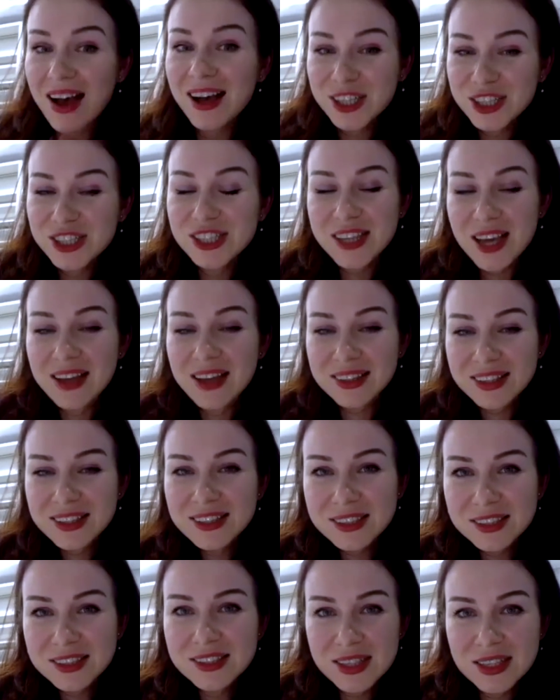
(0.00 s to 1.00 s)
actually, I
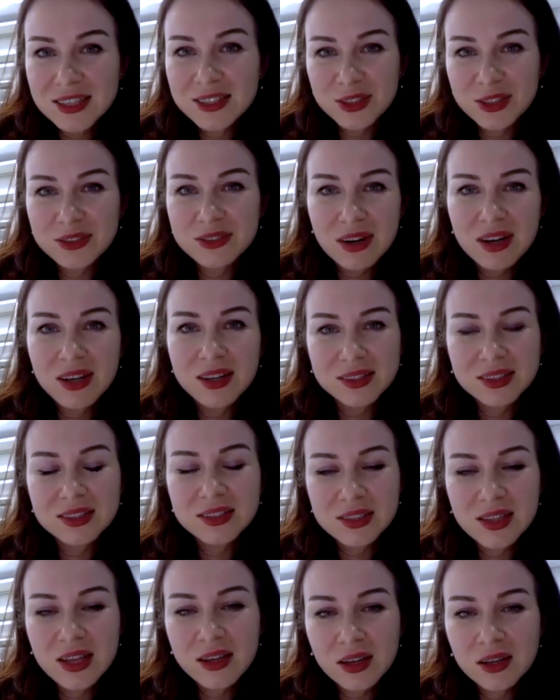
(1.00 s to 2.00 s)
think, yes, you're right.
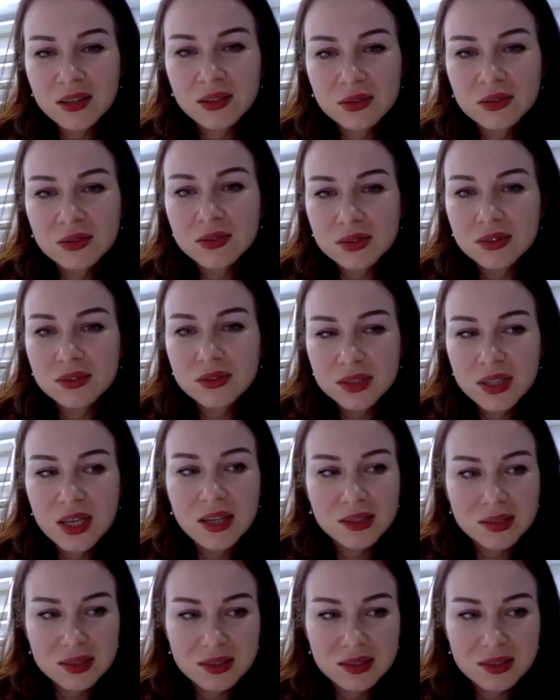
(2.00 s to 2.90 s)
It's like a guru. Yes.